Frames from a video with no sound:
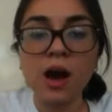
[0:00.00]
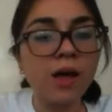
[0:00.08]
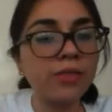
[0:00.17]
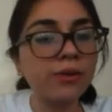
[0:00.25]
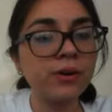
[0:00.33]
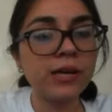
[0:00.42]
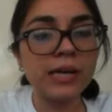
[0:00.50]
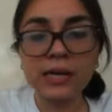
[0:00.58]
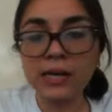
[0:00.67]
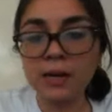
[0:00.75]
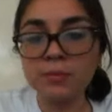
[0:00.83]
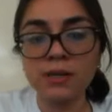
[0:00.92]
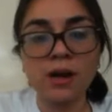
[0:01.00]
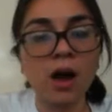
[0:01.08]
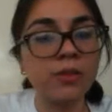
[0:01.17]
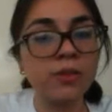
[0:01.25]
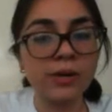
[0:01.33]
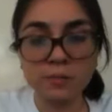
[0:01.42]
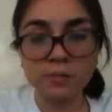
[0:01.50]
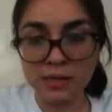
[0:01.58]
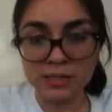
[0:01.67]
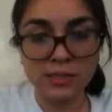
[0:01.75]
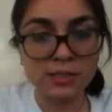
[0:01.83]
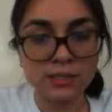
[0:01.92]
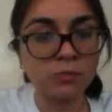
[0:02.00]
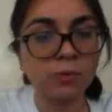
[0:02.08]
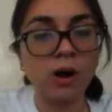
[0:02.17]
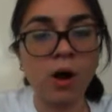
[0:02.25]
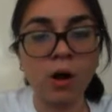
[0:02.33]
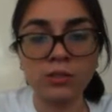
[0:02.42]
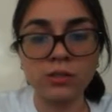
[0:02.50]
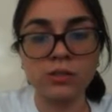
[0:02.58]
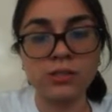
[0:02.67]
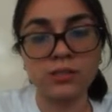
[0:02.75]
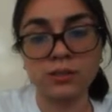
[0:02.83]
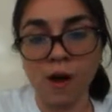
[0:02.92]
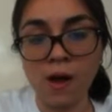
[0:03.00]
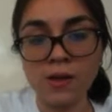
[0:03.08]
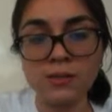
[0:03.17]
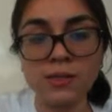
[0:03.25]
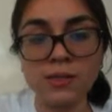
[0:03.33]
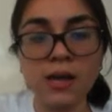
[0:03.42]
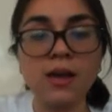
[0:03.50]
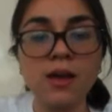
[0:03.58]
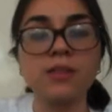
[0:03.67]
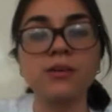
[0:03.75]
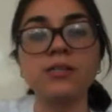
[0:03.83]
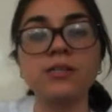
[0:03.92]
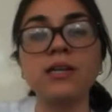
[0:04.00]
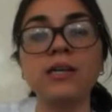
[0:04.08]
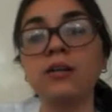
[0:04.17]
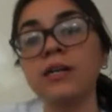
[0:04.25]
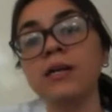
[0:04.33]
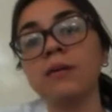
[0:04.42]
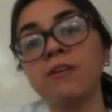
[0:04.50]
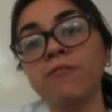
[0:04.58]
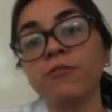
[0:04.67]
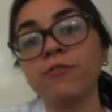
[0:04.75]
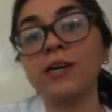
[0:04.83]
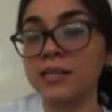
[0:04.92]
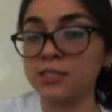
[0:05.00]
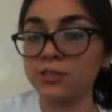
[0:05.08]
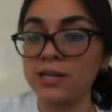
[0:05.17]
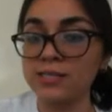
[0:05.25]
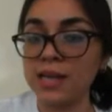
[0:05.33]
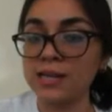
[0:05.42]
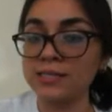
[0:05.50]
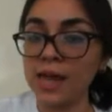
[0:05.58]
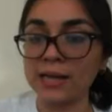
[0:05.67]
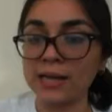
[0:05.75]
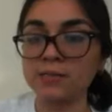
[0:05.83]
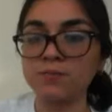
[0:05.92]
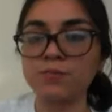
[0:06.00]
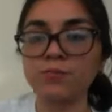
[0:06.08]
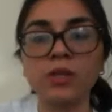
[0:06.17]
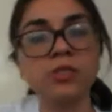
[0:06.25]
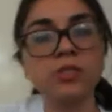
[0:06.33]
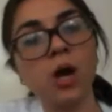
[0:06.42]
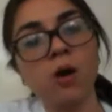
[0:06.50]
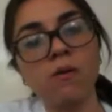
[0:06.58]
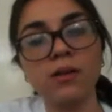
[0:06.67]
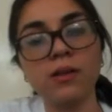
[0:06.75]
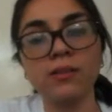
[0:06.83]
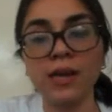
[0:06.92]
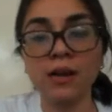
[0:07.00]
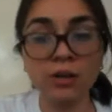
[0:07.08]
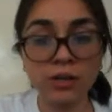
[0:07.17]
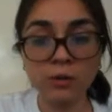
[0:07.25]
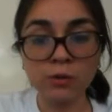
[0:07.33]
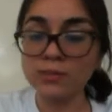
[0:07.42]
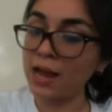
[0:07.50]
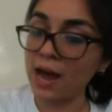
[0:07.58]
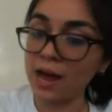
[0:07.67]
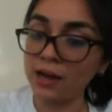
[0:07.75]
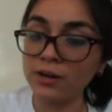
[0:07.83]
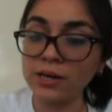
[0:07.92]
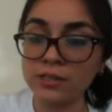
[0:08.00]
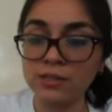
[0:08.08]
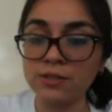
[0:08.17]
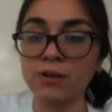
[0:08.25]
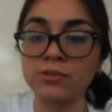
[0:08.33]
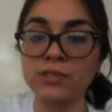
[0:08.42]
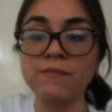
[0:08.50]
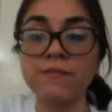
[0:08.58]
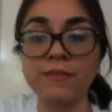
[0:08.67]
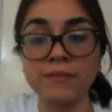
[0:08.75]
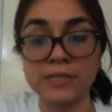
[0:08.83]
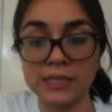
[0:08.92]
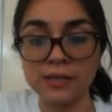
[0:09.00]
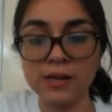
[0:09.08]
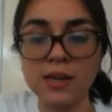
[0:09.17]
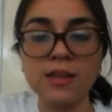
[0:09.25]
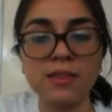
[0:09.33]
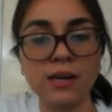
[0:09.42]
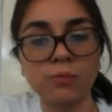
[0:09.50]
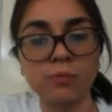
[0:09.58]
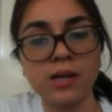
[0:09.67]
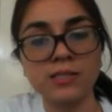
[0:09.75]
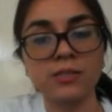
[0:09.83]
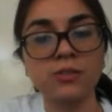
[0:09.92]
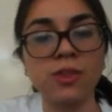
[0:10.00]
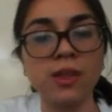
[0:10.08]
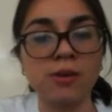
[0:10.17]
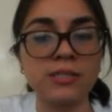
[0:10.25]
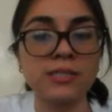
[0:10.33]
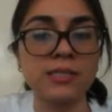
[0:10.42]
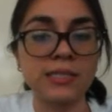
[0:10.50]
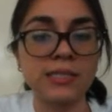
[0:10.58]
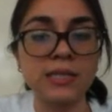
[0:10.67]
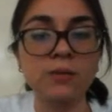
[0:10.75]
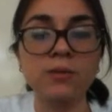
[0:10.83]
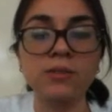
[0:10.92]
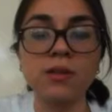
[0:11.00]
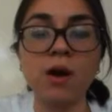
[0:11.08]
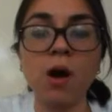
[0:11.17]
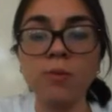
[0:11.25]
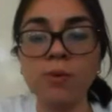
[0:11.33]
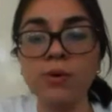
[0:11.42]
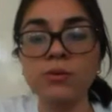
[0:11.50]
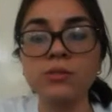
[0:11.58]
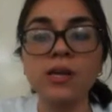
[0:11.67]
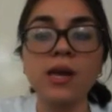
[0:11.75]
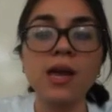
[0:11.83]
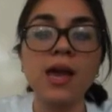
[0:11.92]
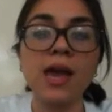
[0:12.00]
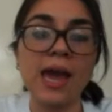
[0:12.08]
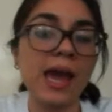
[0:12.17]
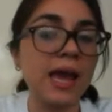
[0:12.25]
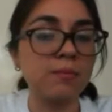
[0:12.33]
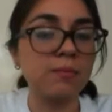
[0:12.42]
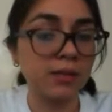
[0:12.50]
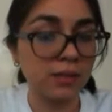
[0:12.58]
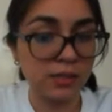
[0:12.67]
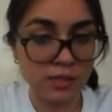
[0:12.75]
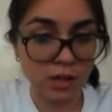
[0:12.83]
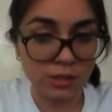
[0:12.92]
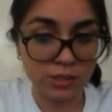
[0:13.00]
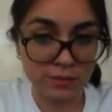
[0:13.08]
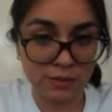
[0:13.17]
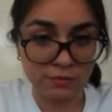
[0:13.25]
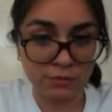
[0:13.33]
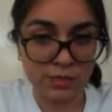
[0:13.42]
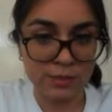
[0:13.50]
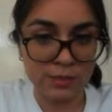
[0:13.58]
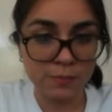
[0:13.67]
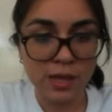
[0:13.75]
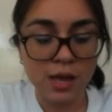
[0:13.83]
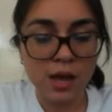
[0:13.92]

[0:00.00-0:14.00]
Other incomes and other expenses were also discussed. There's an earning before interest and tax. So, the earning was higher in 2015 than it was in 2016, with almost $8 million of difference.